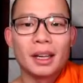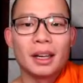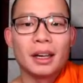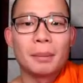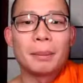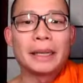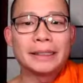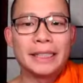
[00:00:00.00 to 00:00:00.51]

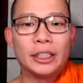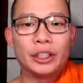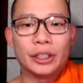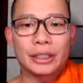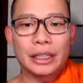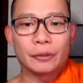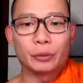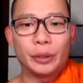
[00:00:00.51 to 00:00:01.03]
My
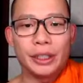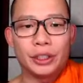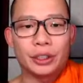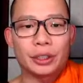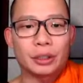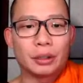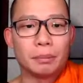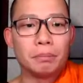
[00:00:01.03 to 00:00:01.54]
teachings have
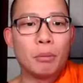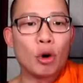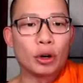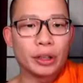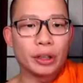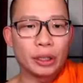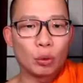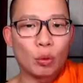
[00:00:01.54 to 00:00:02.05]
reached more than